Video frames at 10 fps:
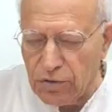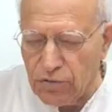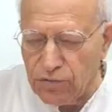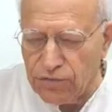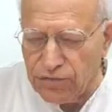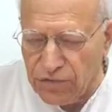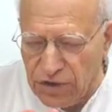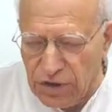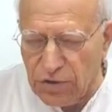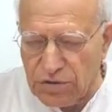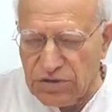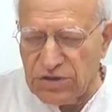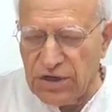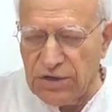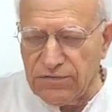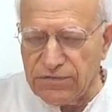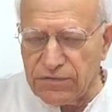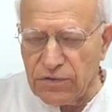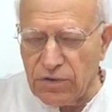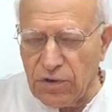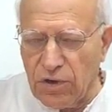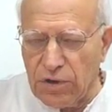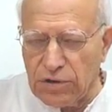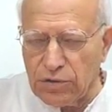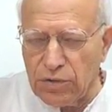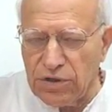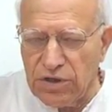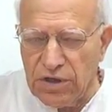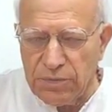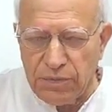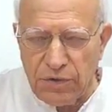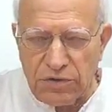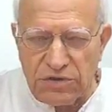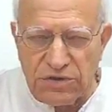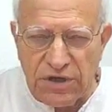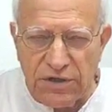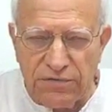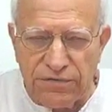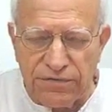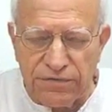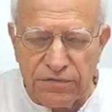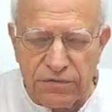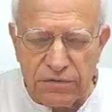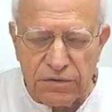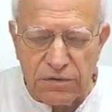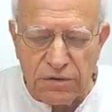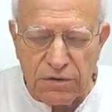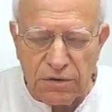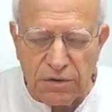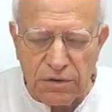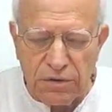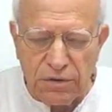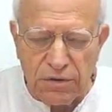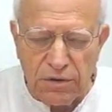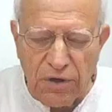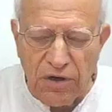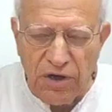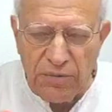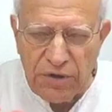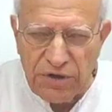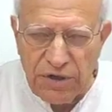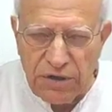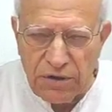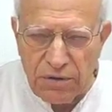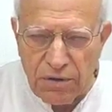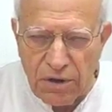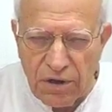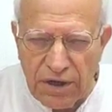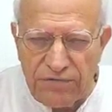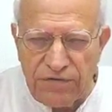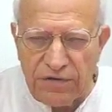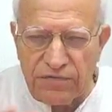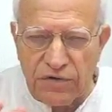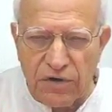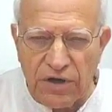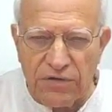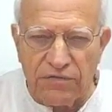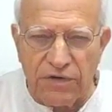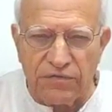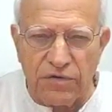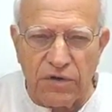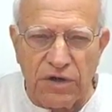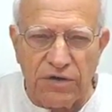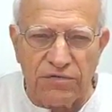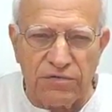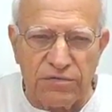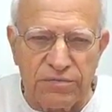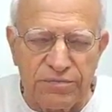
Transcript: to free yourself or to keep yourself limited life after life after life?